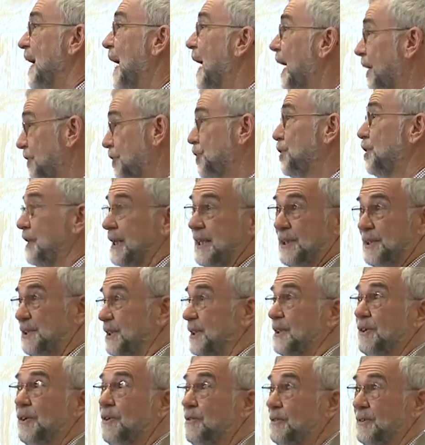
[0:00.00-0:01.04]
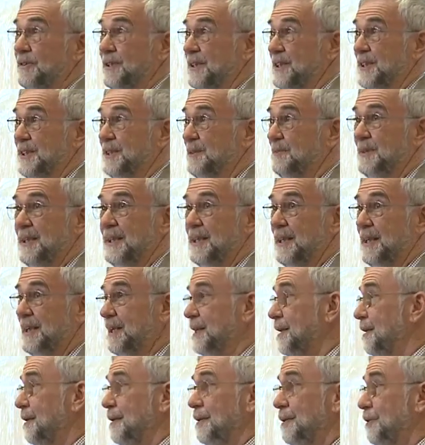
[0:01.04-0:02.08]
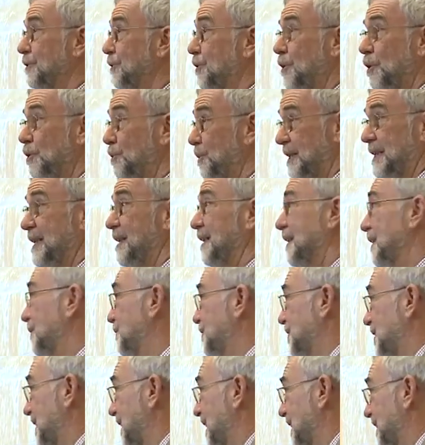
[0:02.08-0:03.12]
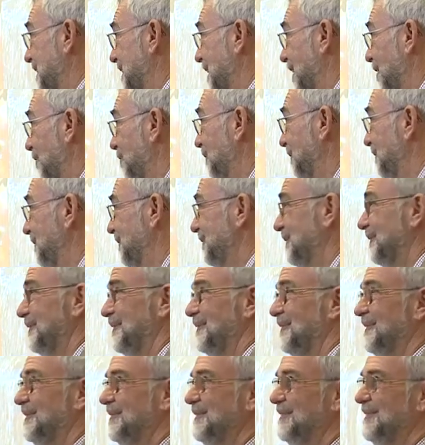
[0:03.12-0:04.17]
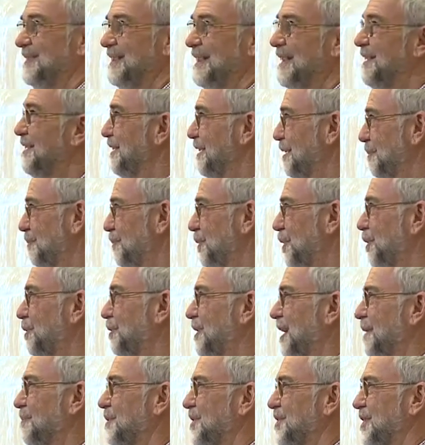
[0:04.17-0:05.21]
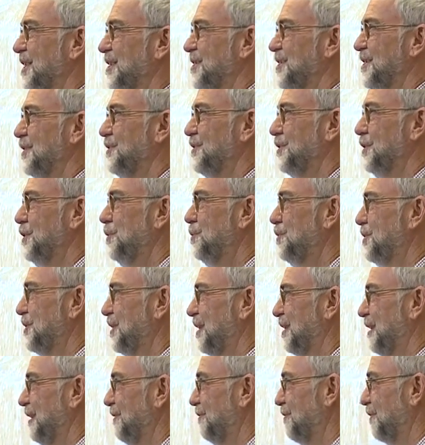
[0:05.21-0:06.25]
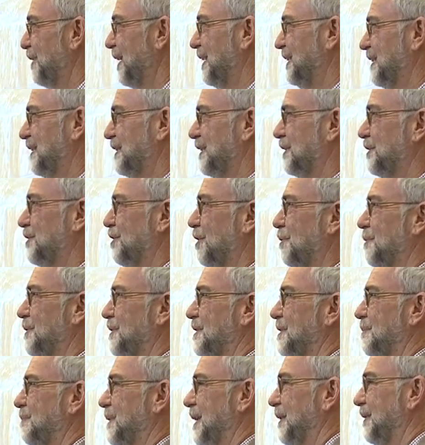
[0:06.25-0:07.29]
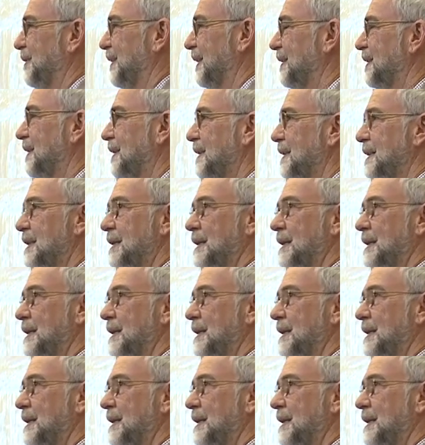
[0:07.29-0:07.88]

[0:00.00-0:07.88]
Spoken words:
Actually, it's an office. Nobody lives there now. Program assistants used to live right at the top of the building.